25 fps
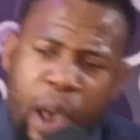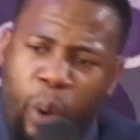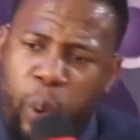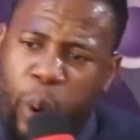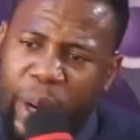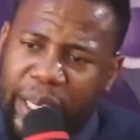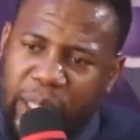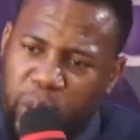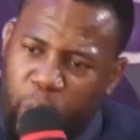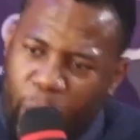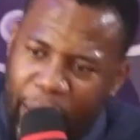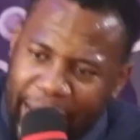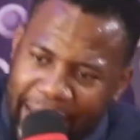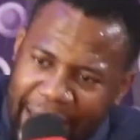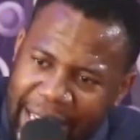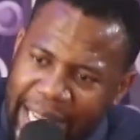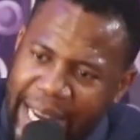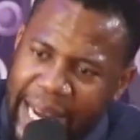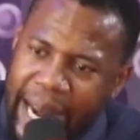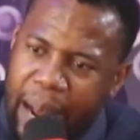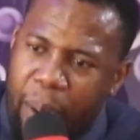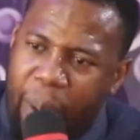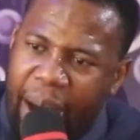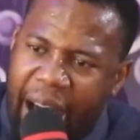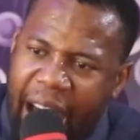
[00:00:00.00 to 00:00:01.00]
which we need in
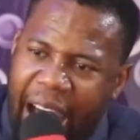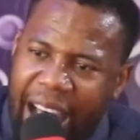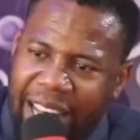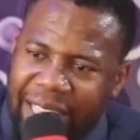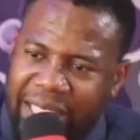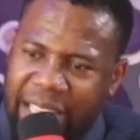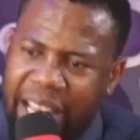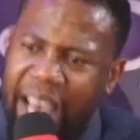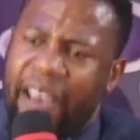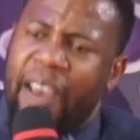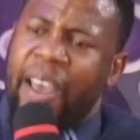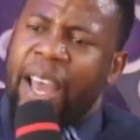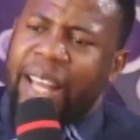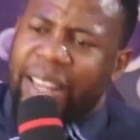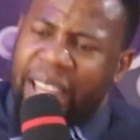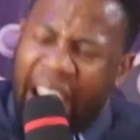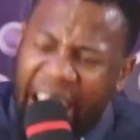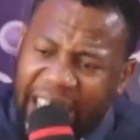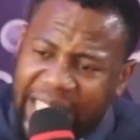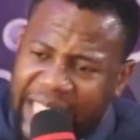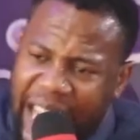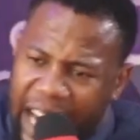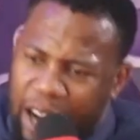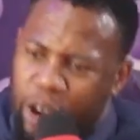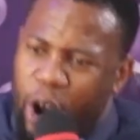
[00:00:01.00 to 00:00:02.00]
our hearts
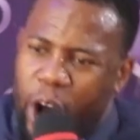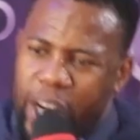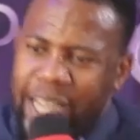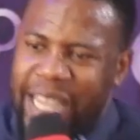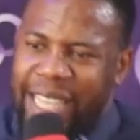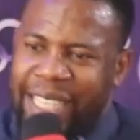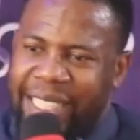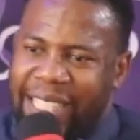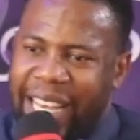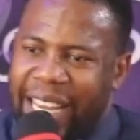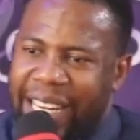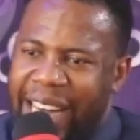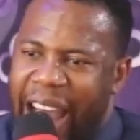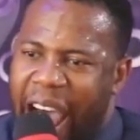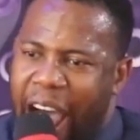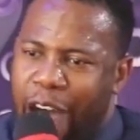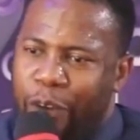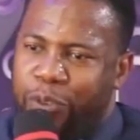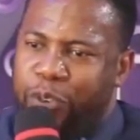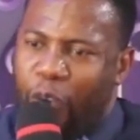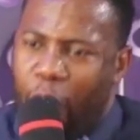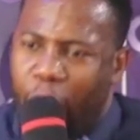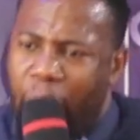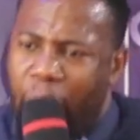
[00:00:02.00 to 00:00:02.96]
that alone is enough